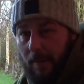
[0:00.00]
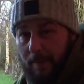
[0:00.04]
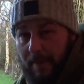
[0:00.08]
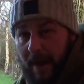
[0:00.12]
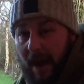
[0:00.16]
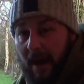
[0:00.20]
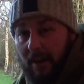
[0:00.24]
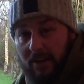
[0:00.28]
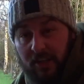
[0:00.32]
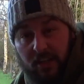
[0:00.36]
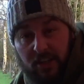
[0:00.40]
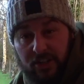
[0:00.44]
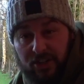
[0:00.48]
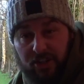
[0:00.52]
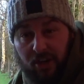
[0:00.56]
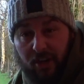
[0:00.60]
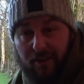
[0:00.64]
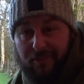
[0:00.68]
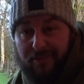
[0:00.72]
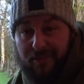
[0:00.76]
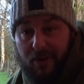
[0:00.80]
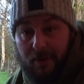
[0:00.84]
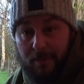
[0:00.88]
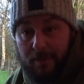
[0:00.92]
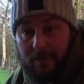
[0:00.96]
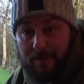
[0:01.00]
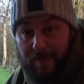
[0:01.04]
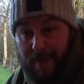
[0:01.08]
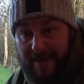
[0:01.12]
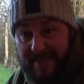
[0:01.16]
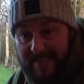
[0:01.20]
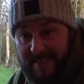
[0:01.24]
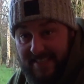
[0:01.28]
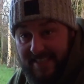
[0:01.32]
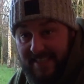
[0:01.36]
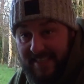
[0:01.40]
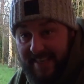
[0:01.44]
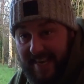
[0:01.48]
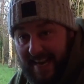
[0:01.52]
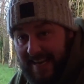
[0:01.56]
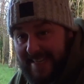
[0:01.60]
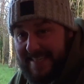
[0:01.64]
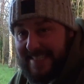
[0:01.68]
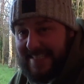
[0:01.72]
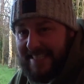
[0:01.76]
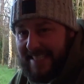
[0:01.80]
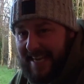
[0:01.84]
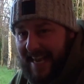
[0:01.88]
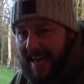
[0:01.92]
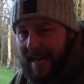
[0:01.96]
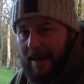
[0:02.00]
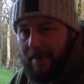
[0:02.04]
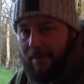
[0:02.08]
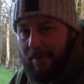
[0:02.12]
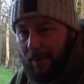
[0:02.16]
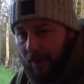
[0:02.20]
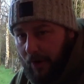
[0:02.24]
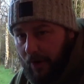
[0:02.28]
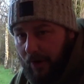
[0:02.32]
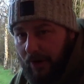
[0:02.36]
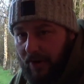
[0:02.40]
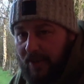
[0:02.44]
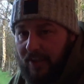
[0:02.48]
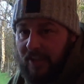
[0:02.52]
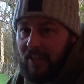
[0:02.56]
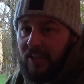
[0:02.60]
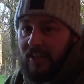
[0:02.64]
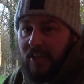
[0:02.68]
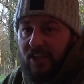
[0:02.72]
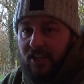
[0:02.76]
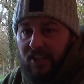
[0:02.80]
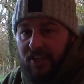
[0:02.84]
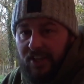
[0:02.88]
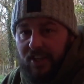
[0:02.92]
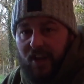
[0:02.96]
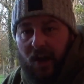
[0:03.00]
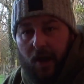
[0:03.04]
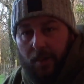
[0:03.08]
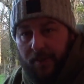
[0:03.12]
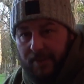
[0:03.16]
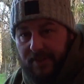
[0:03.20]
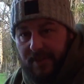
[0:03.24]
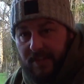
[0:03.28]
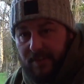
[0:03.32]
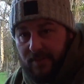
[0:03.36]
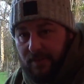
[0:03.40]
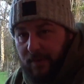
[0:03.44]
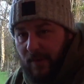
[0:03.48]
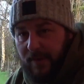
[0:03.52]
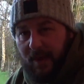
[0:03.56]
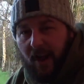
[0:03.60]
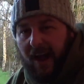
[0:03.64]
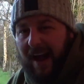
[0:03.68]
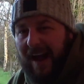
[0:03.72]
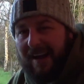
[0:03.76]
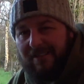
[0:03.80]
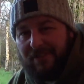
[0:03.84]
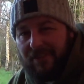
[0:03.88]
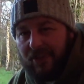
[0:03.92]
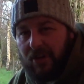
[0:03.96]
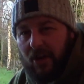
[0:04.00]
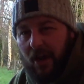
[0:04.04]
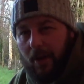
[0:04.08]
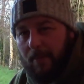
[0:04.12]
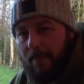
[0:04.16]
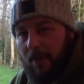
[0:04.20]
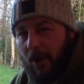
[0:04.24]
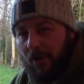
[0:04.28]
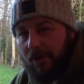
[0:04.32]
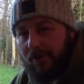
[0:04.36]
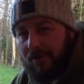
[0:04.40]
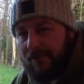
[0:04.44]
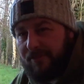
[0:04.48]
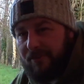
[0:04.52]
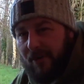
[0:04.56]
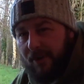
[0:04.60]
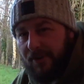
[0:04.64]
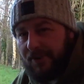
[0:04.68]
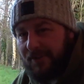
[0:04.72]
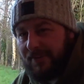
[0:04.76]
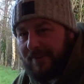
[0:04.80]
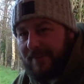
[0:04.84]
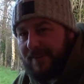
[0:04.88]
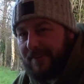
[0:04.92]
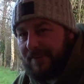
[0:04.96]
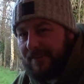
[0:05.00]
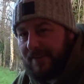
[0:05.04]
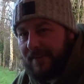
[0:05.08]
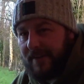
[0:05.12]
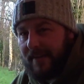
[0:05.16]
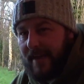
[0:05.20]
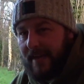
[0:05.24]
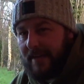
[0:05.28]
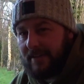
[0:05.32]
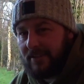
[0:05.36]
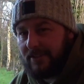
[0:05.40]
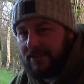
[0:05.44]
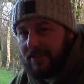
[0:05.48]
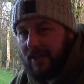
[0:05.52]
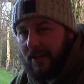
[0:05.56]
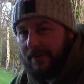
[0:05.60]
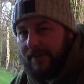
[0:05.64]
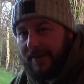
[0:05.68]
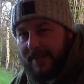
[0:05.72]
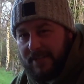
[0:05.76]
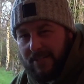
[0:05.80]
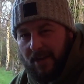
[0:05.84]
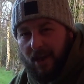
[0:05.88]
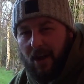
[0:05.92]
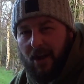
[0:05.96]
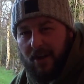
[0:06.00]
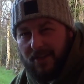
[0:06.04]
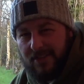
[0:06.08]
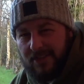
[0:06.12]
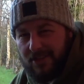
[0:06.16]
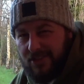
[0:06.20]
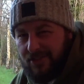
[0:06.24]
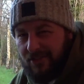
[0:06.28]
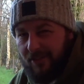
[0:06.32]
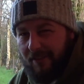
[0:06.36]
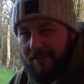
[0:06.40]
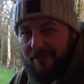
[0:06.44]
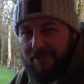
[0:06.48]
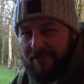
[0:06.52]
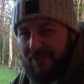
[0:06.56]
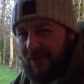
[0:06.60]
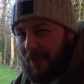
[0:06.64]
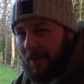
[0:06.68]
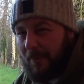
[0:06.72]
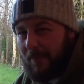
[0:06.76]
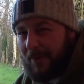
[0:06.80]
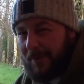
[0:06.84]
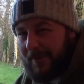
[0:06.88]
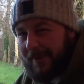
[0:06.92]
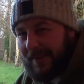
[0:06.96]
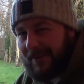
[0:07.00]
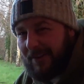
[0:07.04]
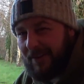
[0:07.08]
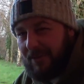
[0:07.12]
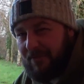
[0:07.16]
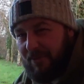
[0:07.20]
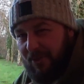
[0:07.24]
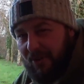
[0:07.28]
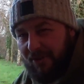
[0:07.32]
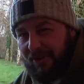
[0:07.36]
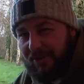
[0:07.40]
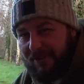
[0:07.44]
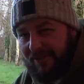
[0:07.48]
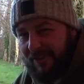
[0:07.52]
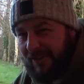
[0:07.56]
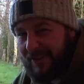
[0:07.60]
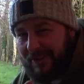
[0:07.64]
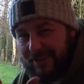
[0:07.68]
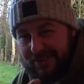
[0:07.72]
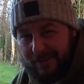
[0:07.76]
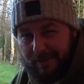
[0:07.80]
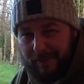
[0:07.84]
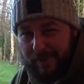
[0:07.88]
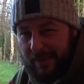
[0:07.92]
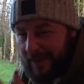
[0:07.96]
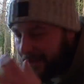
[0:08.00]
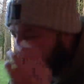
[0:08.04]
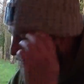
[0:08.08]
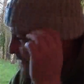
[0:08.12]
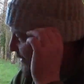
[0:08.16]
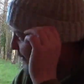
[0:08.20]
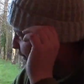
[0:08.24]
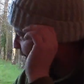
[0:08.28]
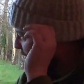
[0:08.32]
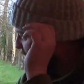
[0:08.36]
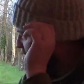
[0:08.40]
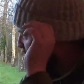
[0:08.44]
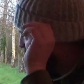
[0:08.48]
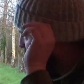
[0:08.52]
yeah, I'm going to try and film as best as I can today, but you know, with this wind, I haven't got a microphone or anything yet, so it's hard to try and film when you ain't got the microphone because it's picking up the wind